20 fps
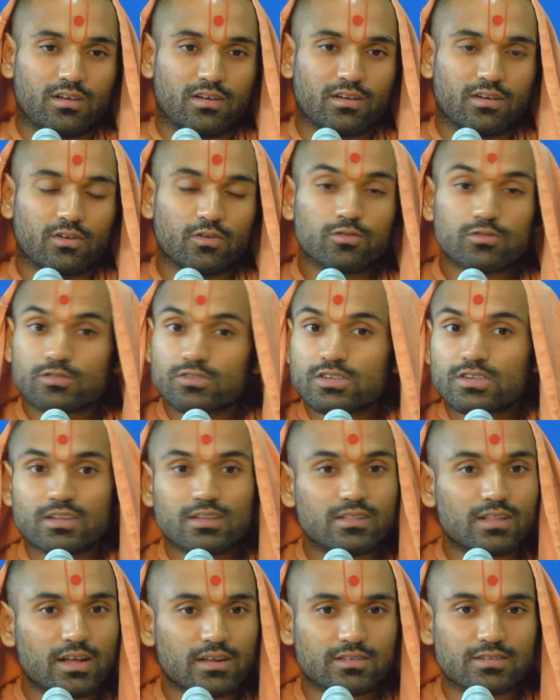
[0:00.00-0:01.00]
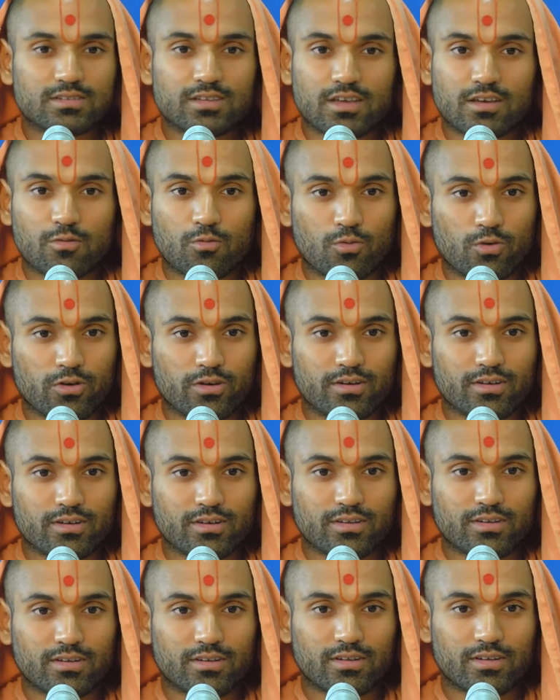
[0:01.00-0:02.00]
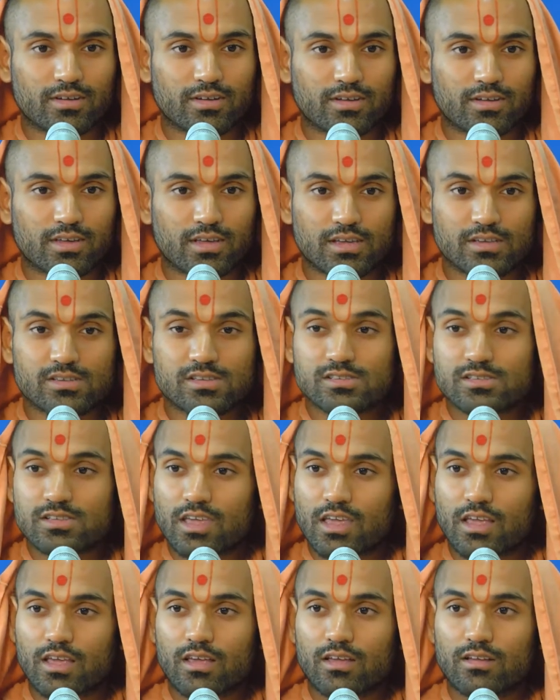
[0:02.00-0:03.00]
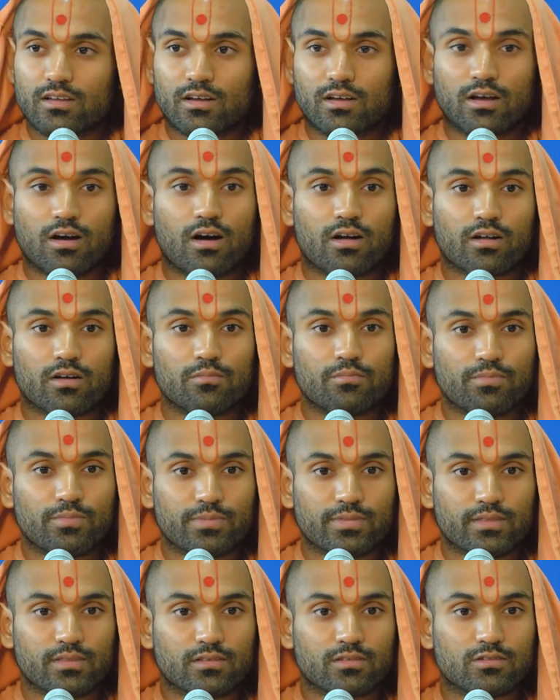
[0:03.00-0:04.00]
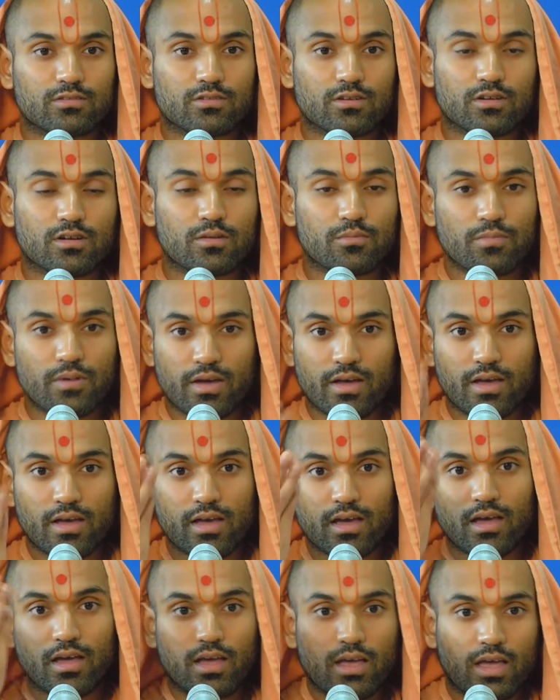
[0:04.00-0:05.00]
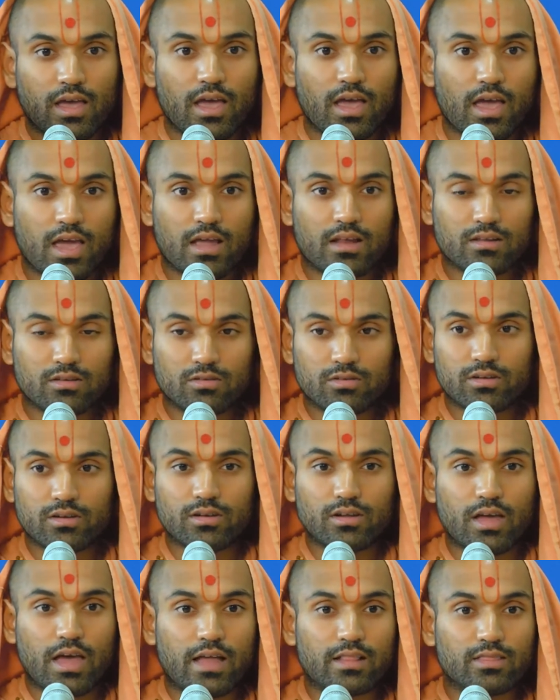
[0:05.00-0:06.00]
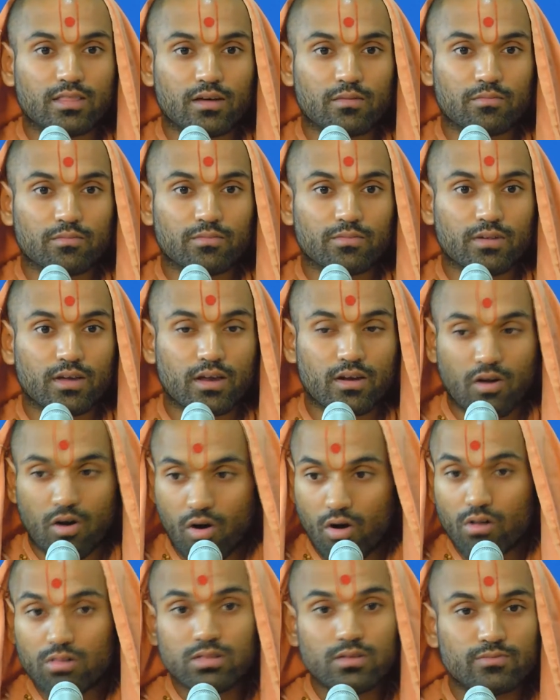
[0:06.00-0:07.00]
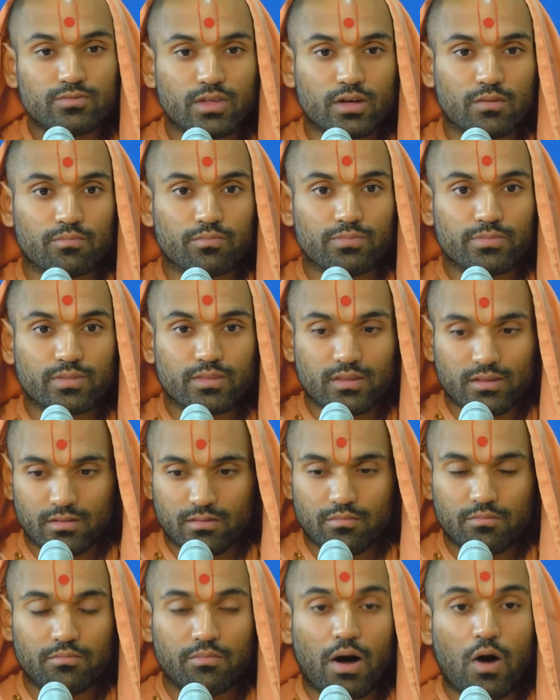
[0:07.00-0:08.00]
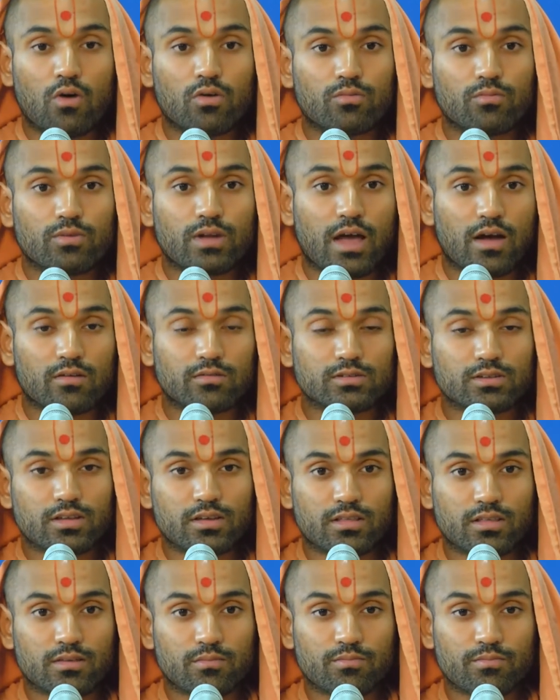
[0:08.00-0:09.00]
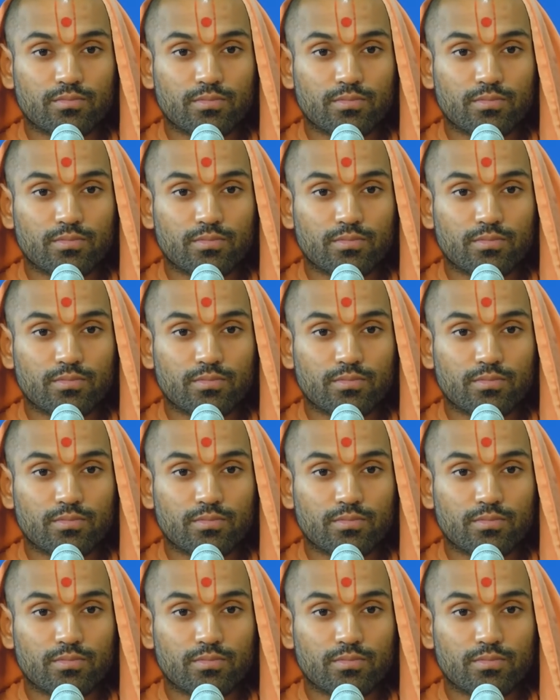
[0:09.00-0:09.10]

Guruji did not say a word. He just got up, stood up, and looked at them. And all of them bowed down to him